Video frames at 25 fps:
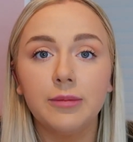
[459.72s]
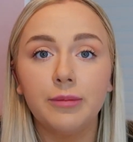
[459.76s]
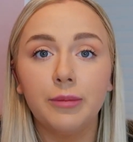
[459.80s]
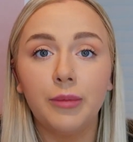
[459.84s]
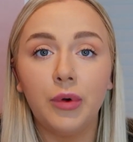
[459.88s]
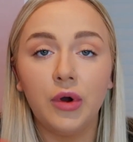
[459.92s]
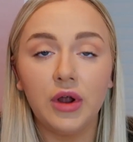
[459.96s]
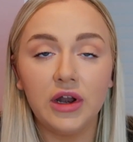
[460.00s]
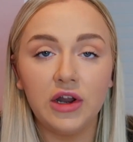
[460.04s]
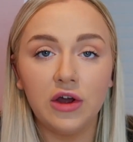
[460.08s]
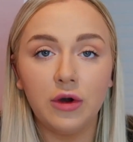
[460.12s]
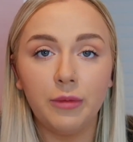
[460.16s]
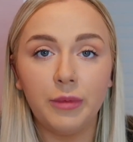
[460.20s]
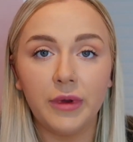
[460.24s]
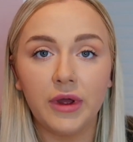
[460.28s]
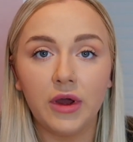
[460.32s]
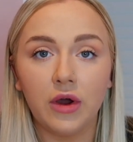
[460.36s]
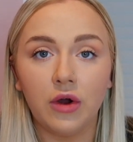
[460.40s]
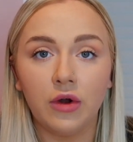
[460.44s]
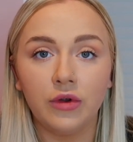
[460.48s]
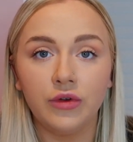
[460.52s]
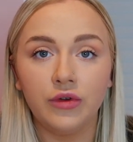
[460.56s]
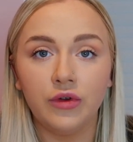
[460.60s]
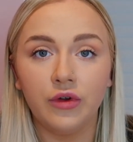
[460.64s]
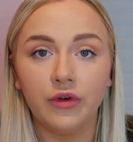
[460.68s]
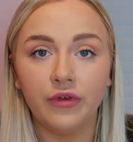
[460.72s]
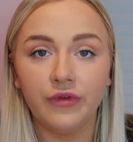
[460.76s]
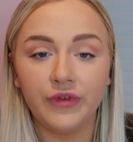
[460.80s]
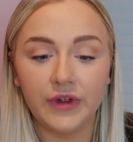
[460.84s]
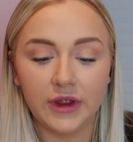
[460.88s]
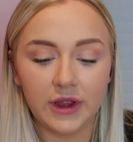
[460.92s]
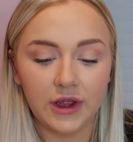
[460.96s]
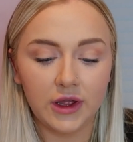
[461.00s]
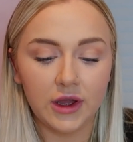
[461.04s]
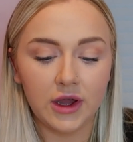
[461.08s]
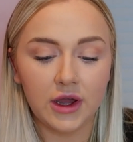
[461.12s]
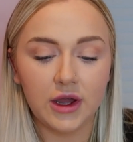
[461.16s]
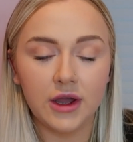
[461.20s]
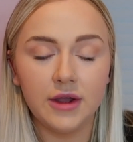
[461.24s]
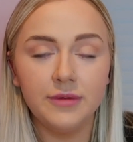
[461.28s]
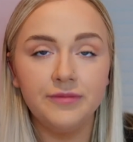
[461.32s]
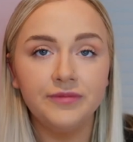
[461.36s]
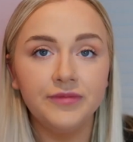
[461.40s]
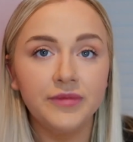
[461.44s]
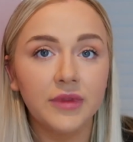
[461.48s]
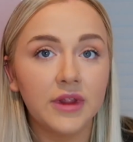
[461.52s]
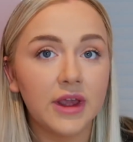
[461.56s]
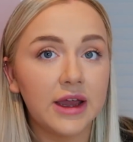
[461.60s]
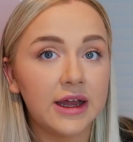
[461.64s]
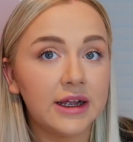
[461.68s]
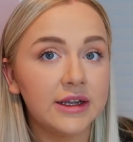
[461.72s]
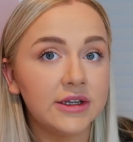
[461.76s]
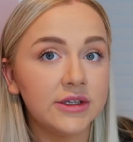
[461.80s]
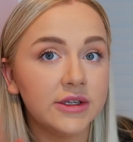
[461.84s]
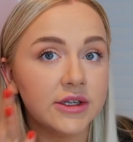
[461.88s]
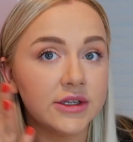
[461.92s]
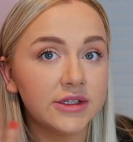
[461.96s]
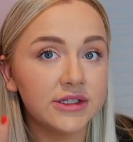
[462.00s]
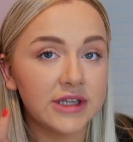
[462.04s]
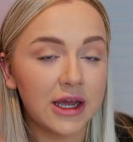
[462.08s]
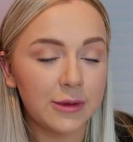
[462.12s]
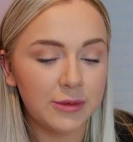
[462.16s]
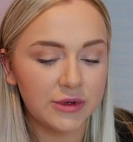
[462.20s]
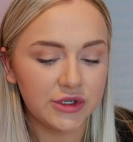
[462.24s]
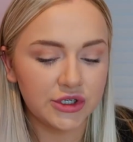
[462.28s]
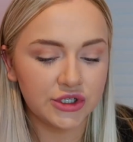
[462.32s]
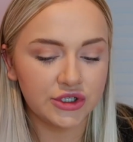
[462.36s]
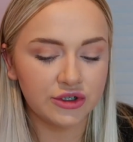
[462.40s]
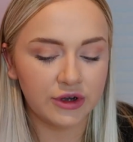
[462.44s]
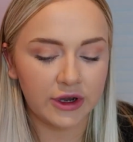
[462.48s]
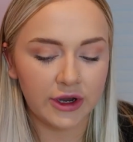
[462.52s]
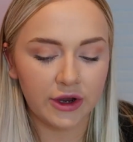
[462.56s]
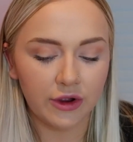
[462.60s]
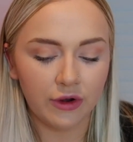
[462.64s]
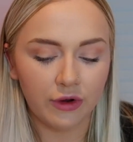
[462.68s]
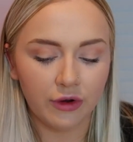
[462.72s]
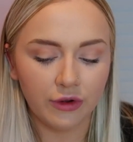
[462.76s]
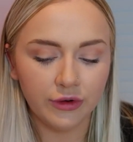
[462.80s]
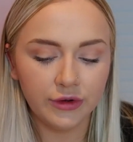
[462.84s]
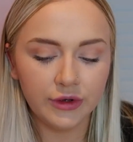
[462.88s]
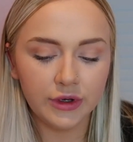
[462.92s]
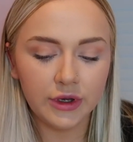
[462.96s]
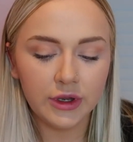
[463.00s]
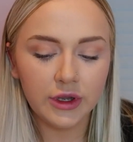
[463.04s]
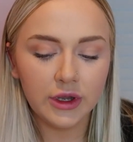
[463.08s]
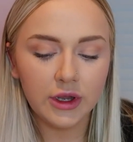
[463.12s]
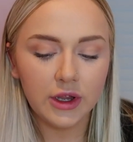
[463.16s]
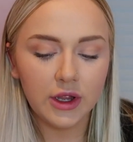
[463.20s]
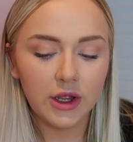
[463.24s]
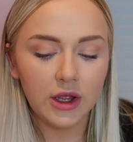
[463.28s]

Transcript: put a little bit on your finger and dab it straight on.